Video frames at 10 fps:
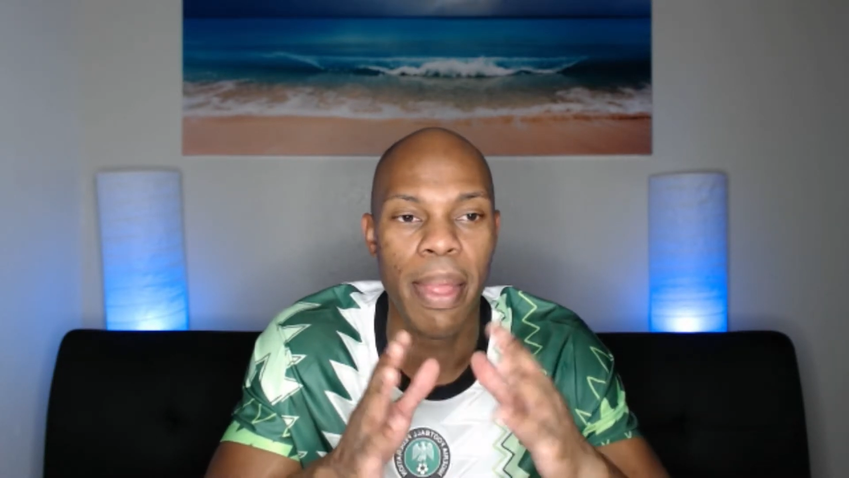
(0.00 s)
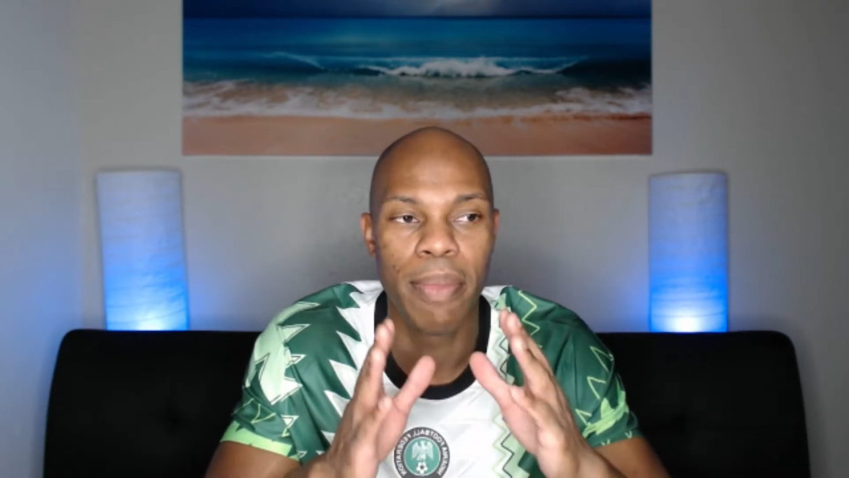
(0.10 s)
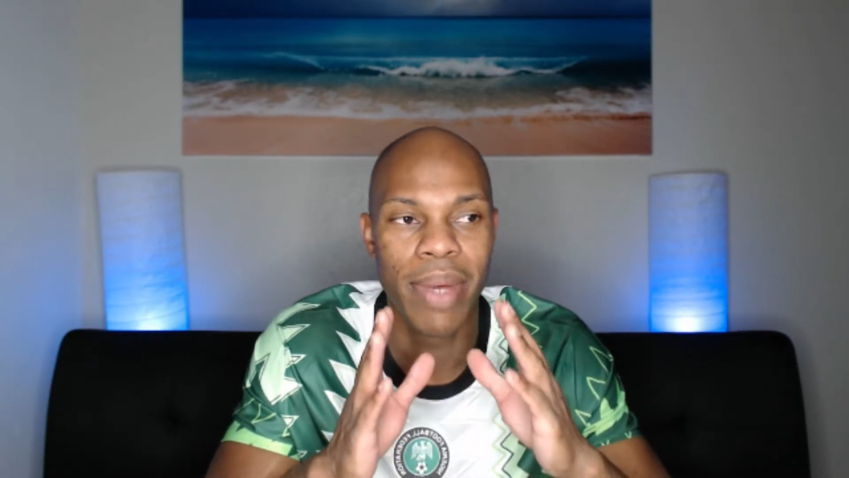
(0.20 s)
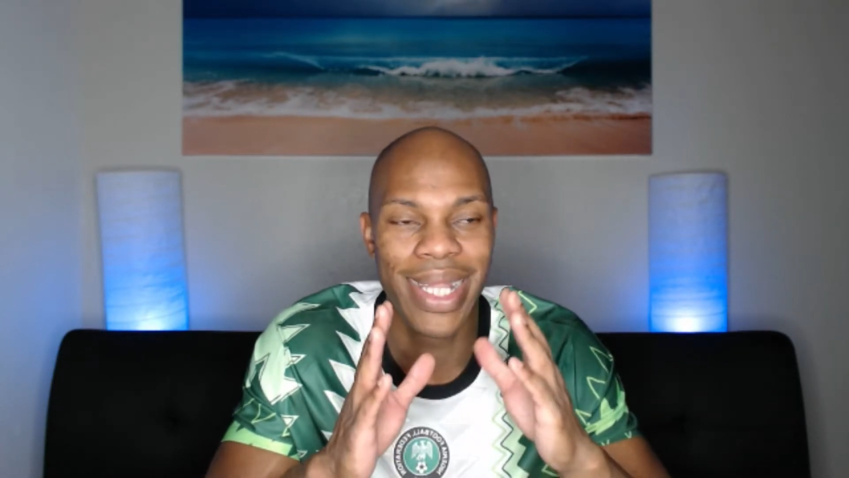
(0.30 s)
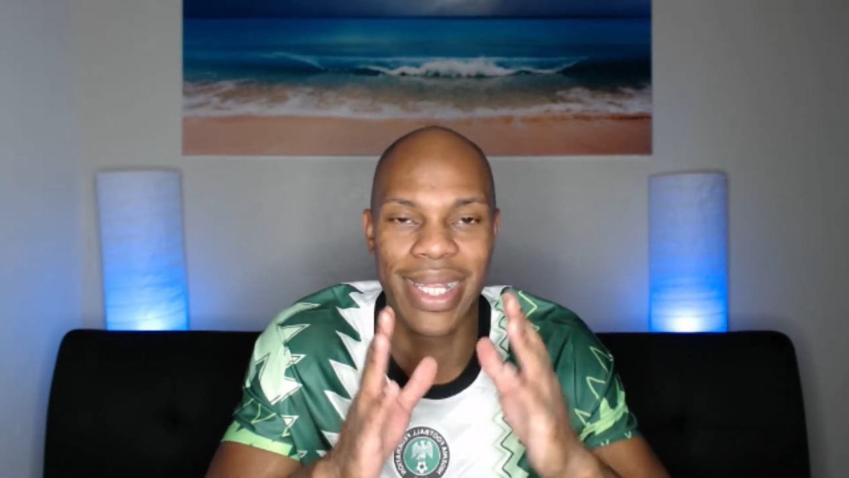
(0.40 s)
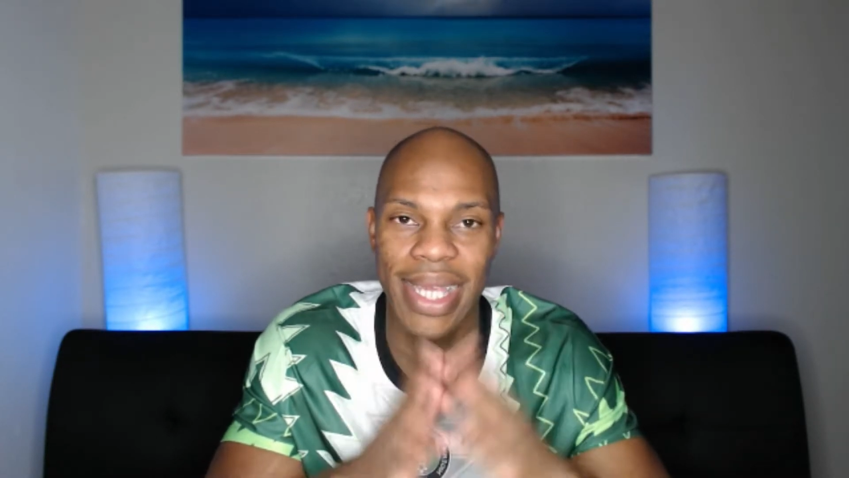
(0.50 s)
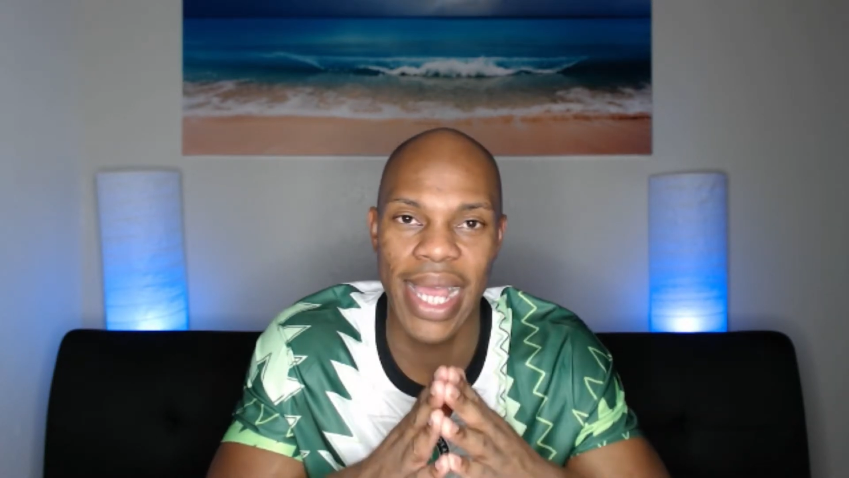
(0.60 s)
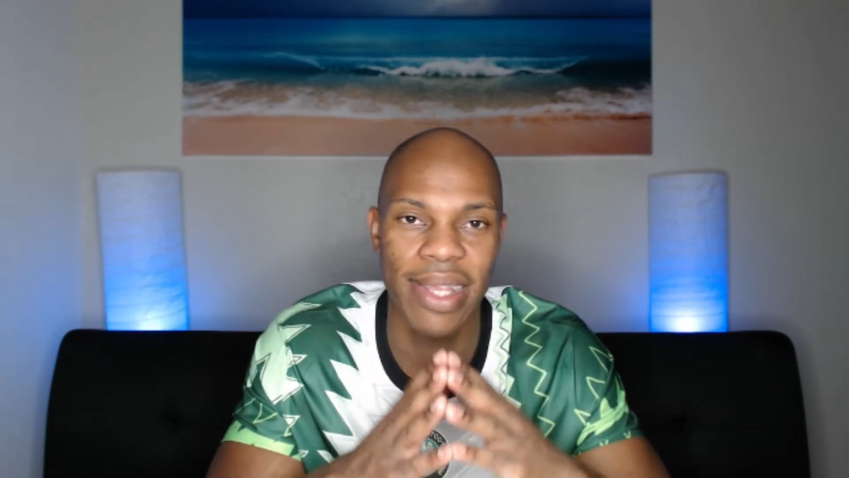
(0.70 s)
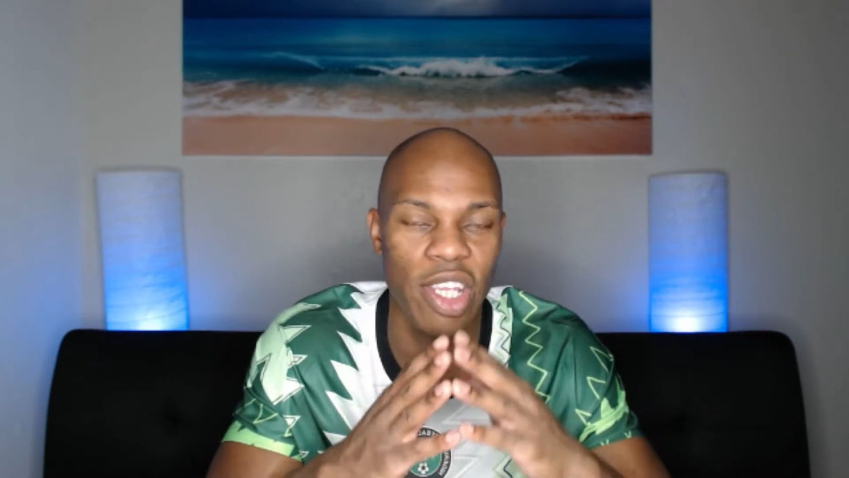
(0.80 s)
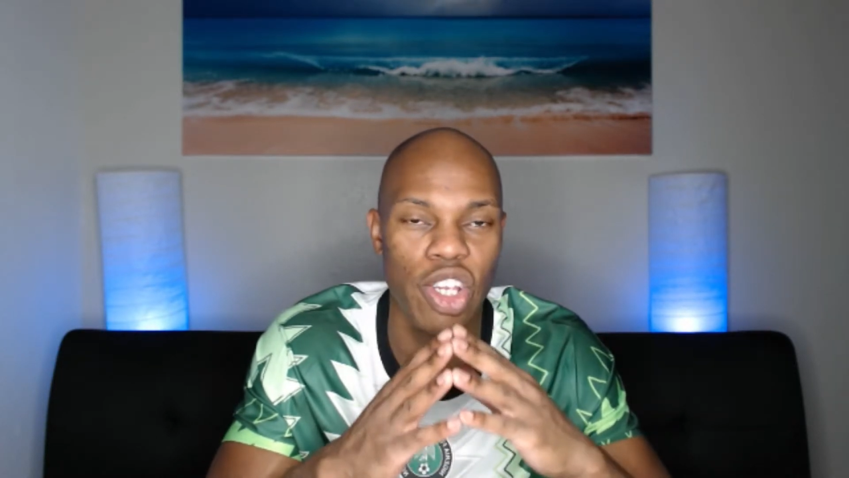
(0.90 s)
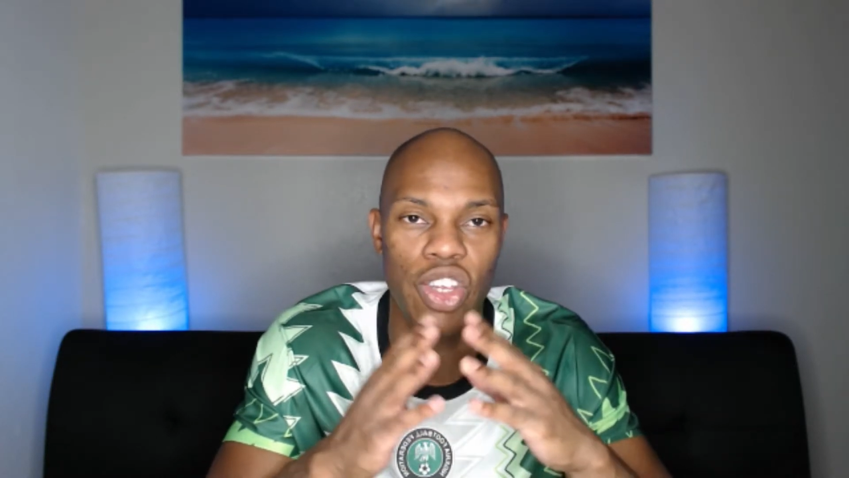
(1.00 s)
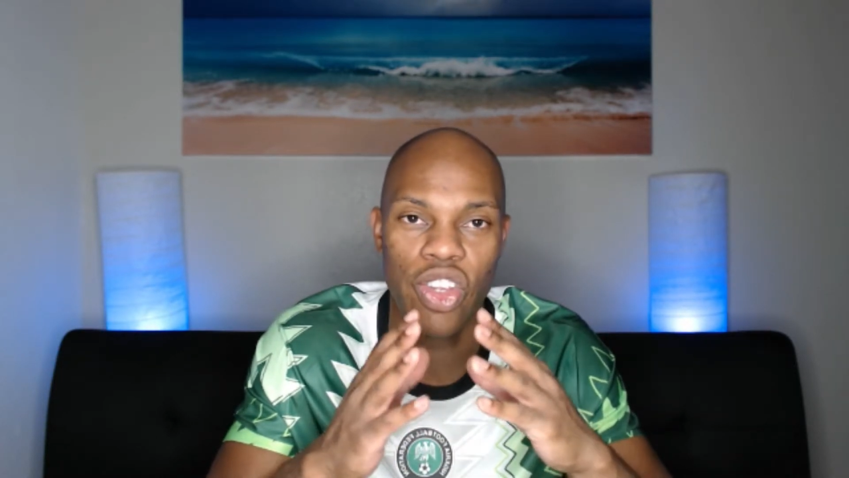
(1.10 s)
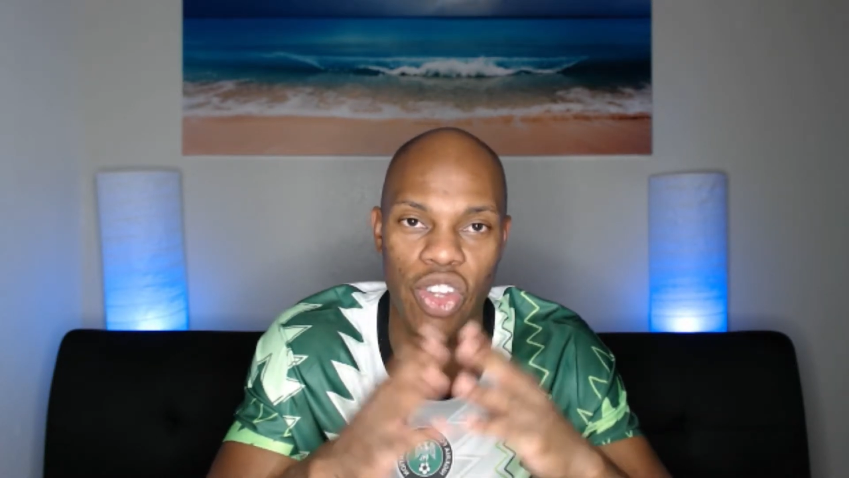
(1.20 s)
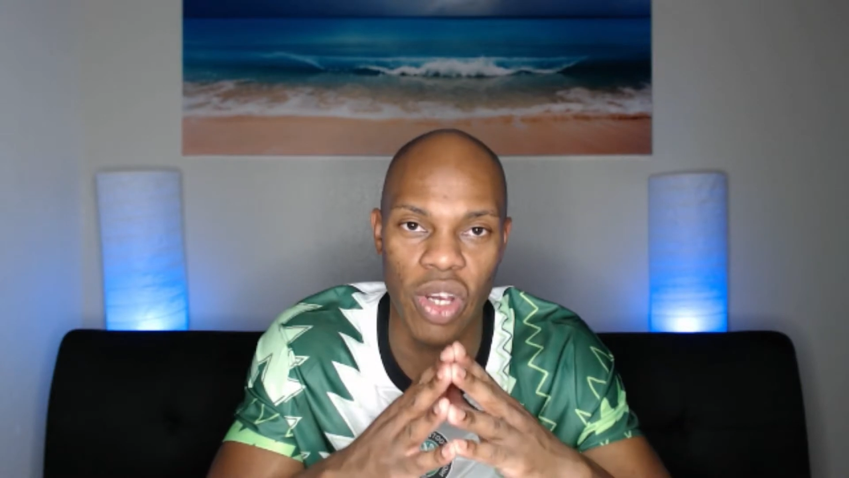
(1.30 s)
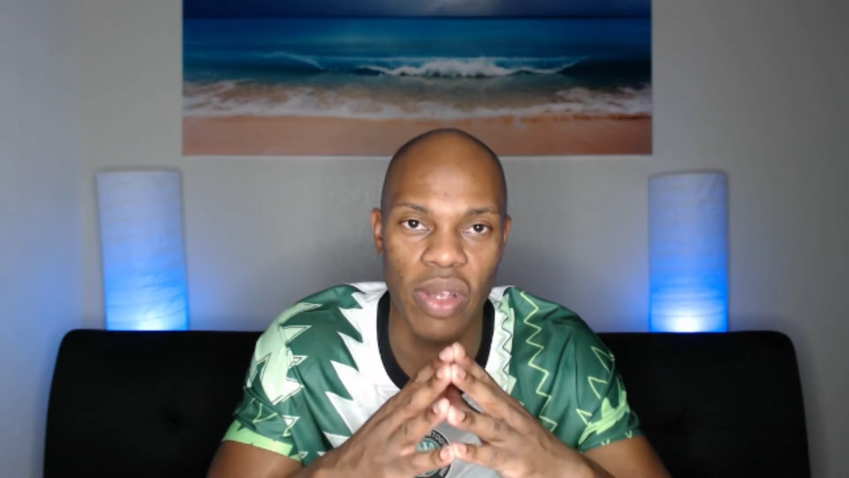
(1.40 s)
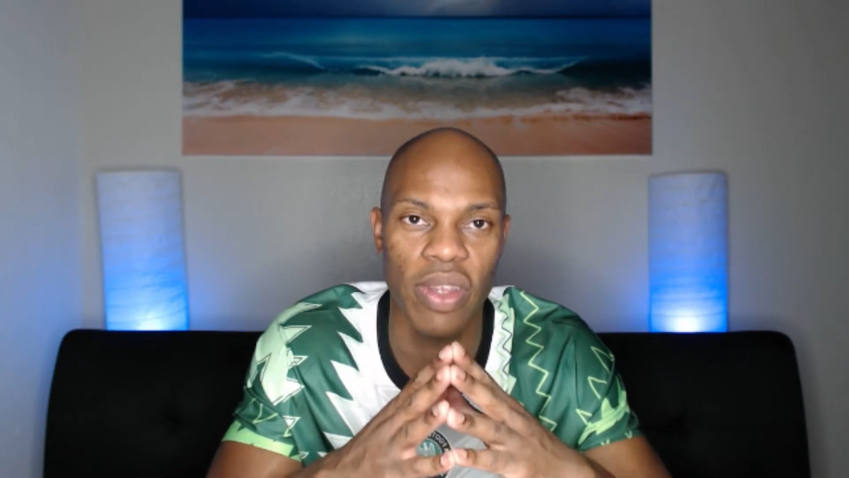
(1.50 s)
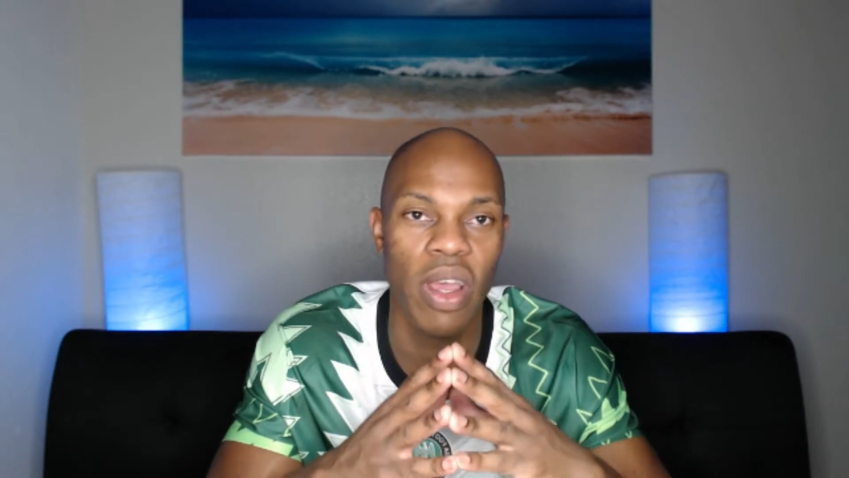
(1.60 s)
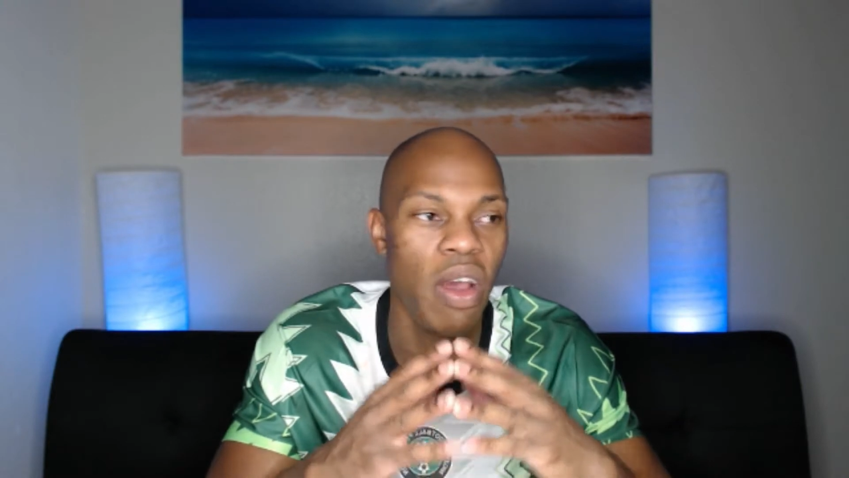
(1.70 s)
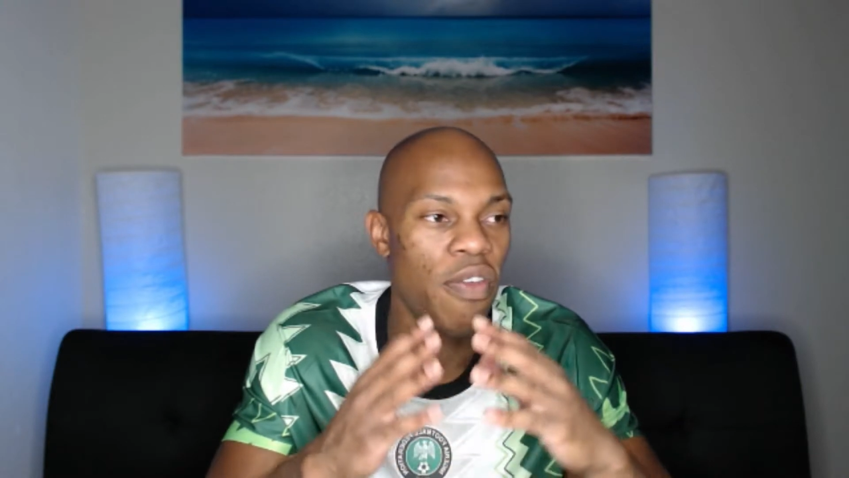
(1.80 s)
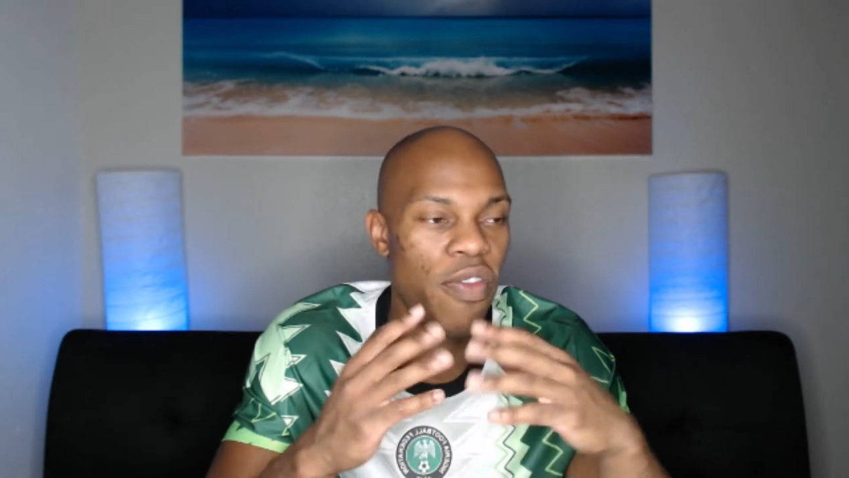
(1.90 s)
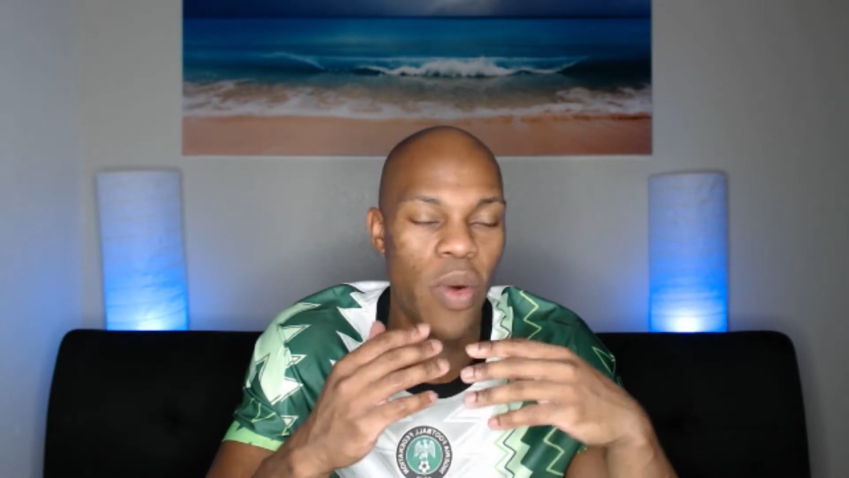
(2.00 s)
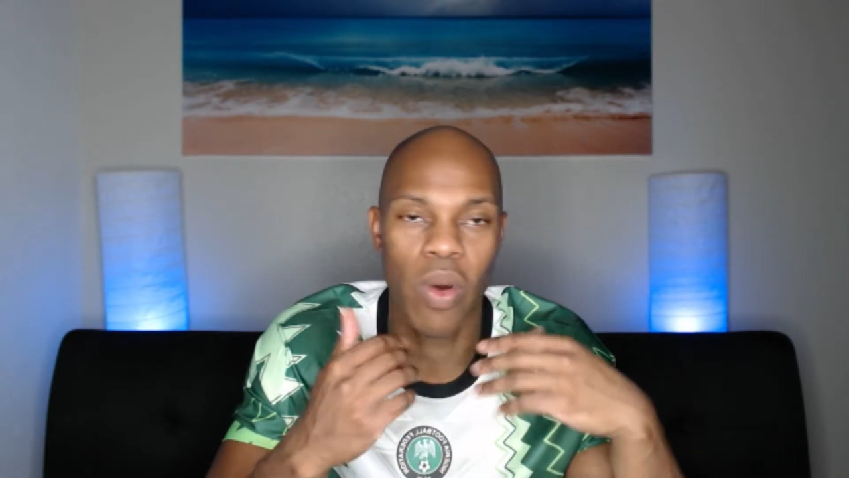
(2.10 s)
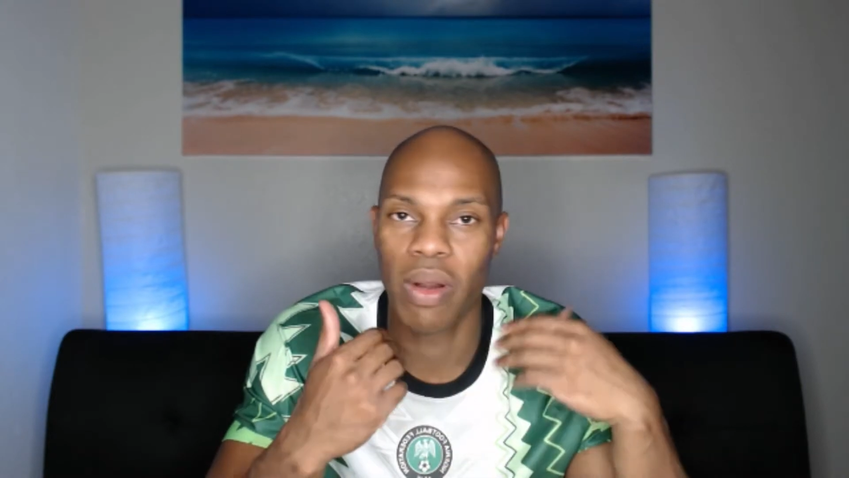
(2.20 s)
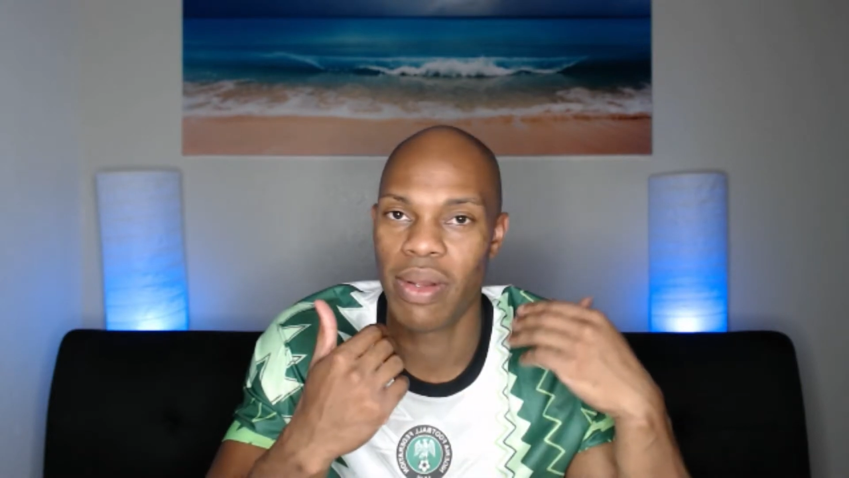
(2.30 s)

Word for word: But the text is just for